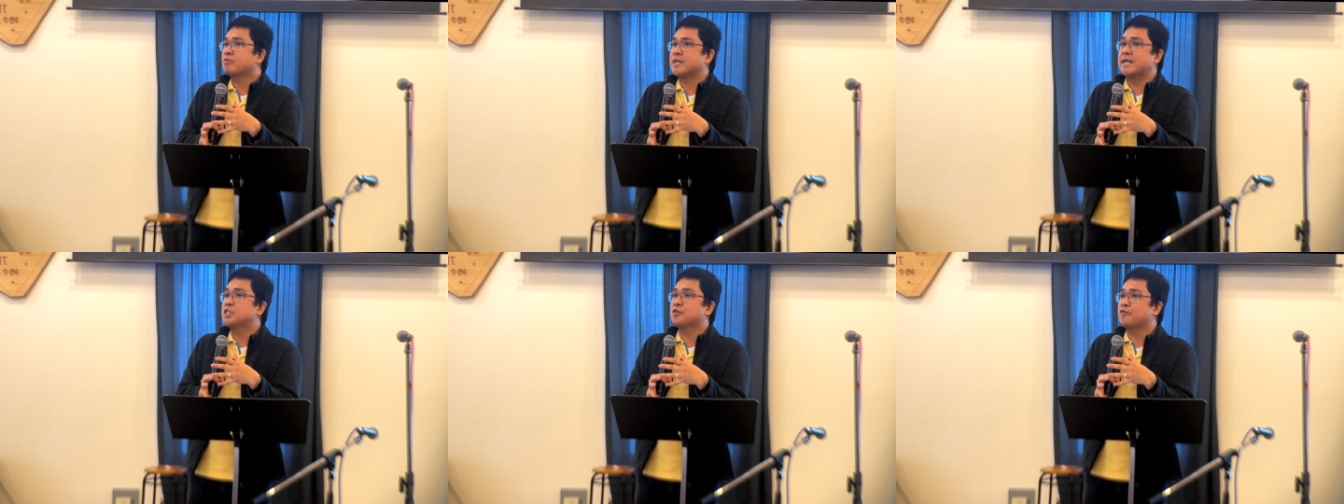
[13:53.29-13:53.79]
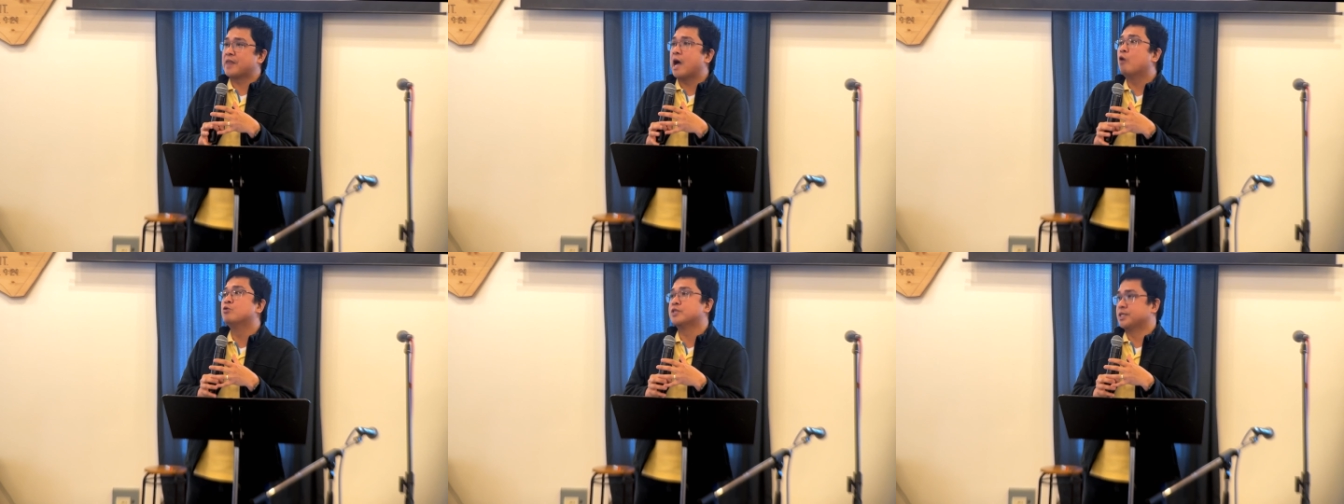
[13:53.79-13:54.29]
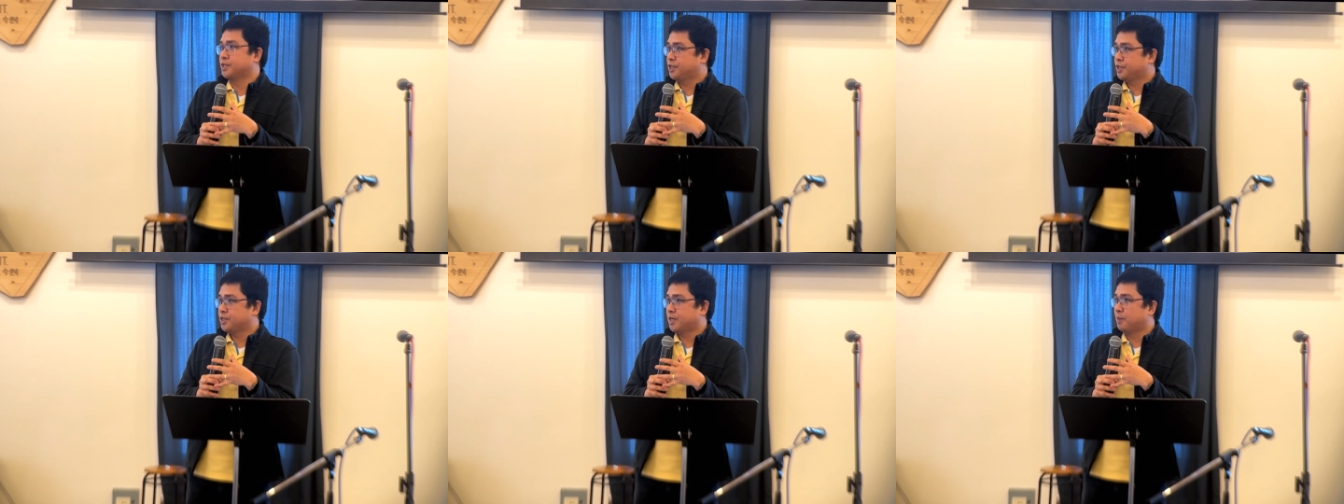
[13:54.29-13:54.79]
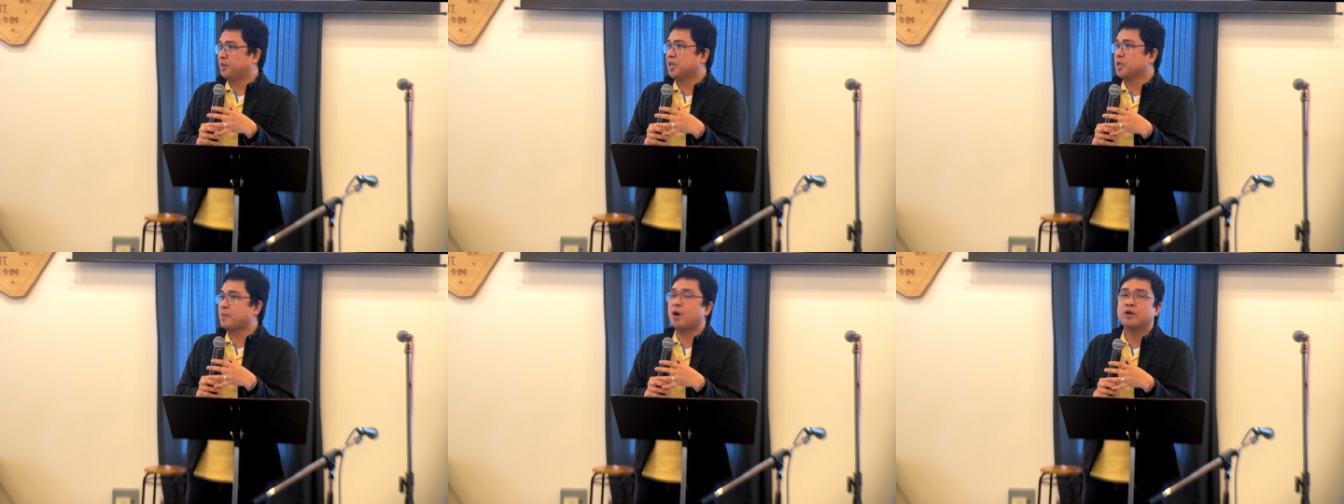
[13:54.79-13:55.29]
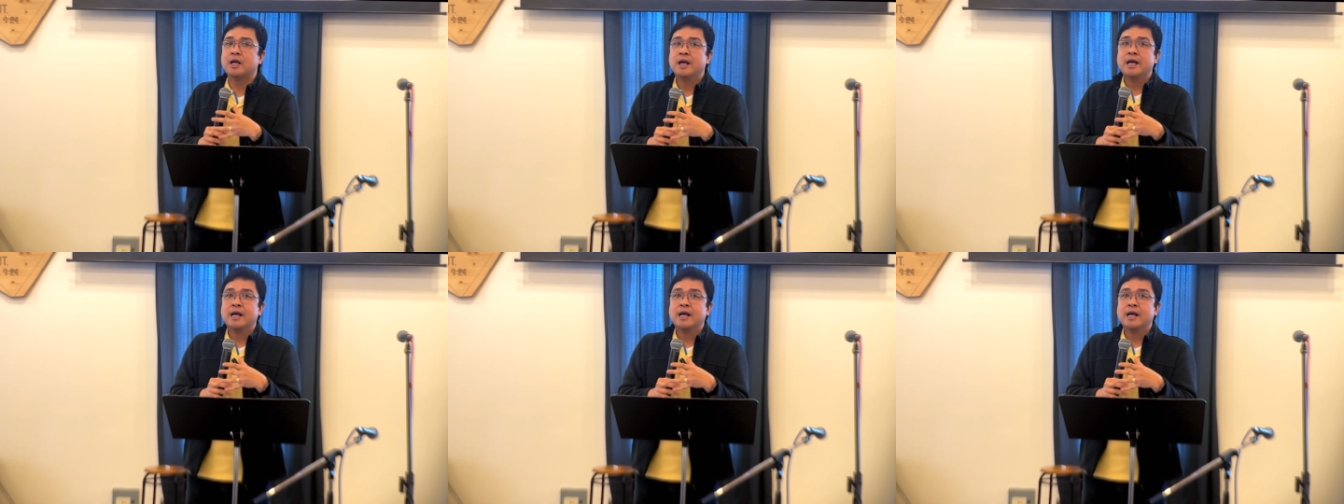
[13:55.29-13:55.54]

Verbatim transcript: tens of thousands. And I'm thinking about